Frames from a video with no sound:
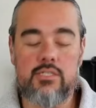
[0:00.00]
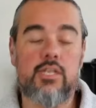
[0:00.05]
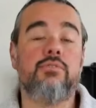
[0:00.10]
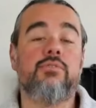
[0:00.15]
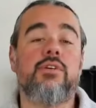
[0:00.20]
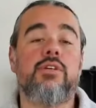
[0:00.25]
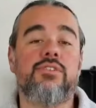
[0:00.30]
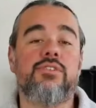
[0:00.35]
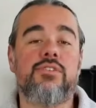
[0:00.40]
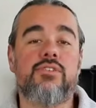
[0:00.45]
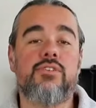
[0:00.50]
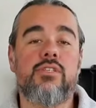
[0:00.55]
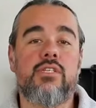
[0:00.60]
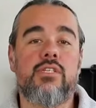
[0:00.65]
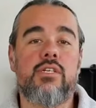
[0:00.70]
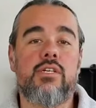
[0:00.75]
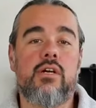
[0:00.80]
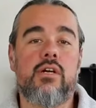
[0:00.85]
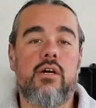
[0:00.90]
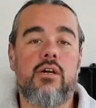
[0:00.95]
Today we're
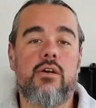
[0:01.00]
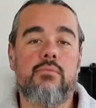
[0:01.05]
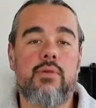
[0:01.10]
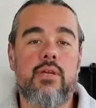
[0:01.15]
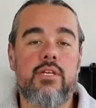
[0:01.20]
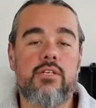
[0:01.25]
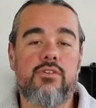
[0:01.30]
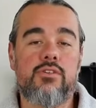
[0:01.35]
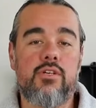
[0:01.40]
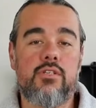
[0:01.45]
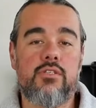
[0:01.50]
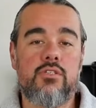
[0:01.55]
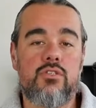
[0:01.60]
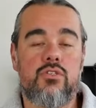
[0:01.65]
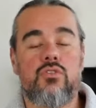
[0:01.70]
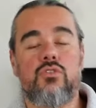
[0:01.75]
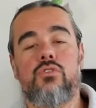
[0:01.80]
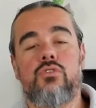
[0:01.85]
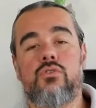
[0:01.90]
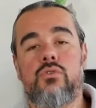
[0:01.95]
introducing our
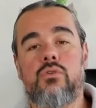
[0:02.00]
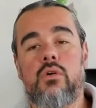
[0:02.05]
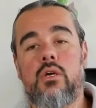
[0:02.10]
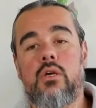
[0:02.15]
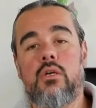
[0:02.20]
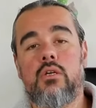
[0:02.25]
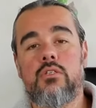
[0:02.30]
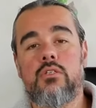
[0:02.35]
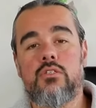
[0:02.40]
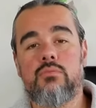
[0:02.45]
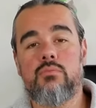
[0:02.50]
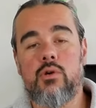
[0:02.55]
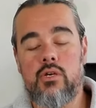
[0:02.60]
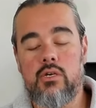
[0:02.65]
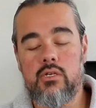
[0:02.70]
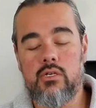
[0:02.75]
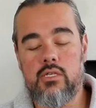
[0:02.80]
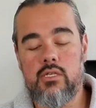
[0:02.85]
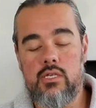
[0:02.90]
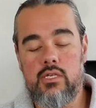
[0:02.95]
Matrix 2
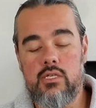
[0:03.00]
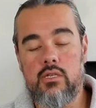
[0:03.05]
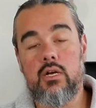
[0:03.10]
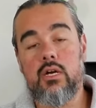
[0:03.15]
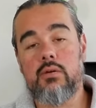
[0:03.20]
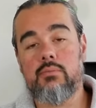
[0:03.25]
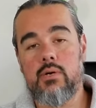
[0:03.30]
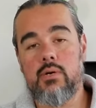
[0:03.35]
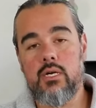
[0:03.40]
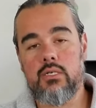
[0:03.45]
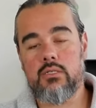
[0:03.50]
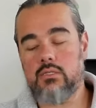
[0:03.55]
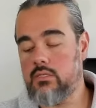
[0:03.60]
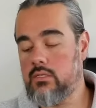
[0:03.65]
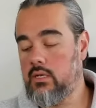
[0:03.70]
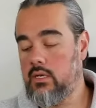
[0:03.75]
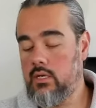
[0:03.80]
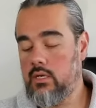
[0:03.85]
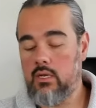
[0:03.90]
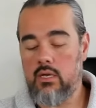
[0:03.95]
Smart Key
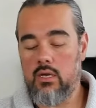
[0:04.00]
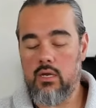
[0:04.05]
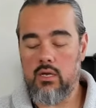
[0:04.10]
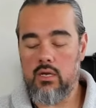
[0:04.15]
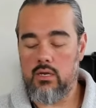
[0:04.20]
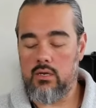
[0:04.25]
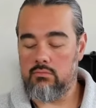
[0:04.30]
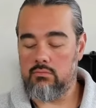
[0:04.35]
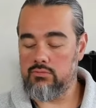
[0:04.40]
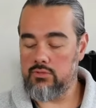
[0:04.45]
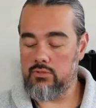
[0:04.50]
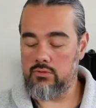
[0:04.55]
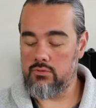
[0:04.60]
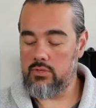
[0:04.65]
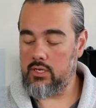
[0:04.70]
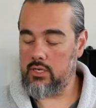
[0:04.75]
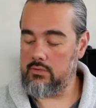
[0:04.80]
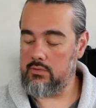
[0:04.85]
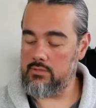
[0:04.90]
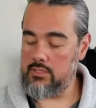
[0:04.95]
Lockbox. Um,
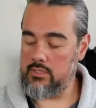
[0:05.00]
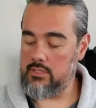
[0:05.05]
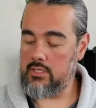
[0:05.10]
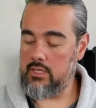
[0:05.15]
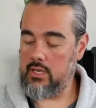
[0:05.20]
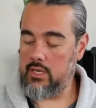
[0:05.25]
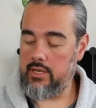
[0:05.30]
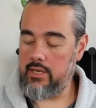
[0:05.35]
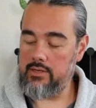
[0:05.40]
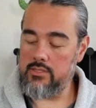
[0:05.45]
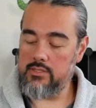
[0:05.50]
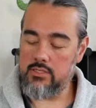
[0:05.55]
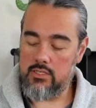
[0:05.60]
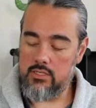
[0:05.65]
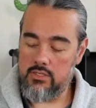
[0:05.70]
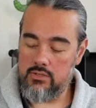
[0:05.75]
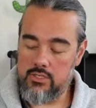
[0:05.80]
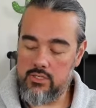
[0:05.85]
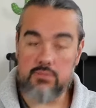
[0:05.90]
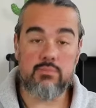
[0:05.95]
so what comes inside is
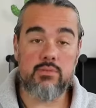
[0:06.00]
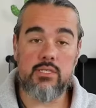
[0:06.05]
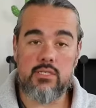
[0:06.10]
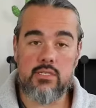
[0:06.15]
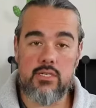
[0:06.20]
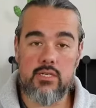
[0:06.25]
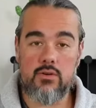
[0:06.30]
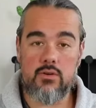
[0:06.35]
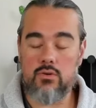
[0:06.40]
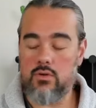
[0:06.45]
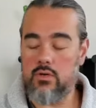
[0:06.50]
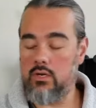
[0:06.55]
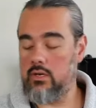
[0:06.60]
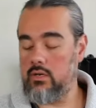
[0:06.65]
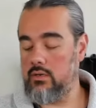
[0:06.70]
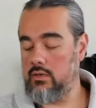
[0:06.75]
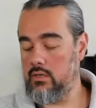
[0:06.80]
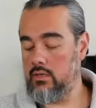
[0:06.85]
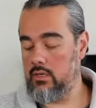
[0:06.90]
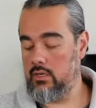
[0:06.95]
a USB-C
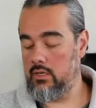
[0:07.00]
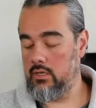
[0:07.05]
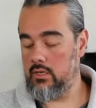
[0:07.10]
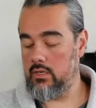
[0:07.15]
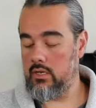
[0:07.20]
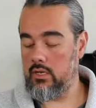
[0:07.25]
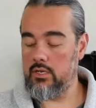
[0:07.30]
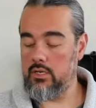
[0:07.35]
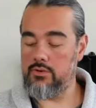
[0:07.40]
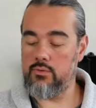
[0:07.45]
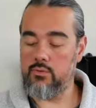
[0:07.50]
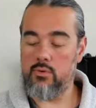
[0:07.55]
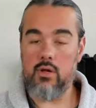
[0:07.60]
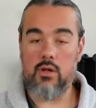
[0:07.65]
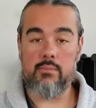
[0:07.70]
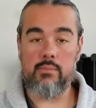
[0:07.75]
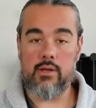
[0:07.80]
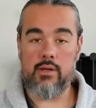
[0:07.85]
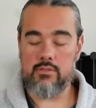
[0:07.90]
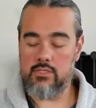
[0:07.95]
cord, uh, your
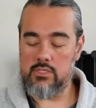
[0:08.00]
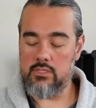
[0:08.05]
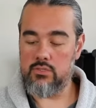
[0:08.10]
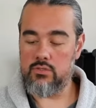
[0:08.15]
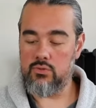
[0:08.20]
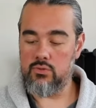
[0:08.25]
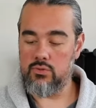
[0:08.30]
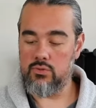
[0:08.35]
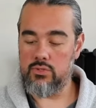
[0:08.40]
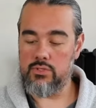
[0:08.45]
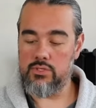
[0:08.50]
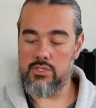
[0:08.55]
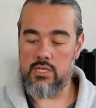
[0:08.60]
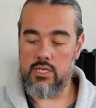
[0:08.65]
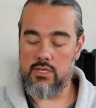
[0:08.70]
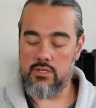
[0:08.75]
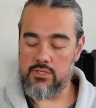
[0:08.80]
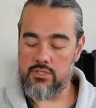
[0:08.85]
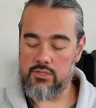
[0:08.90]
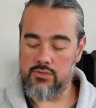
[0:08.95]
wall mounting
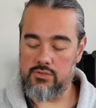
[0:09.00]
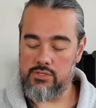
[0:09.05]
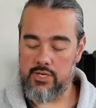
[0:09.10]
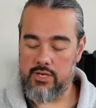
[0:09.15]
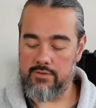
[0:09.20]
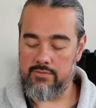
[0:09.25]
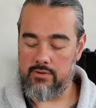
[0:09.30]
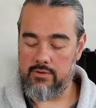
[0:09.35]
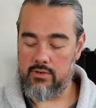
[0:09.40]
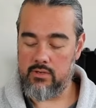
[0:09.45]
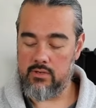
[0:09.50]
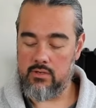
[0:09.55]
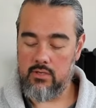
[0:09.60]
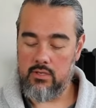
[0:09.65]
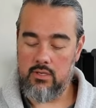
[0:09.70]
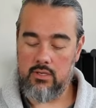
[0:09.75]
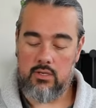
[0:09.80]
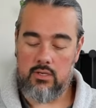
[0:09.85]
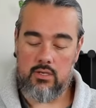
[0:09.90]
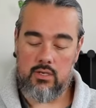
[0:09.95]
tools and a screwdriver,
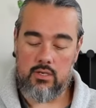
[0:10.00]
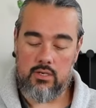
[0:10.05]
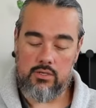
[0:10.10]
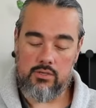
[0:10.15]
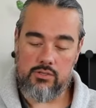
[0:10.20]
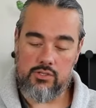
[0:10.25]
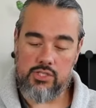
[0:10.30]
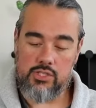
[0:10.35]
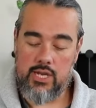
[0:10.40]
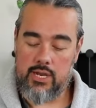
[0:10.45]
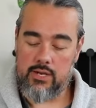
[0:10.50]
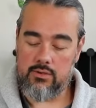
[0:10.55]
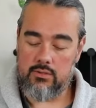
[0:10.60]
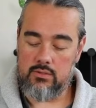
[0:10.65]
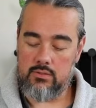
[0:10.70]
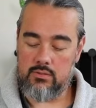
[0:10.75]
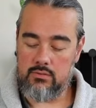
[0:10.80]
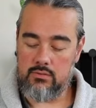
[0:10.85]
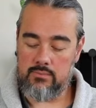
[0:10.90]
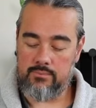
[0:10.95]
uh, your shackle,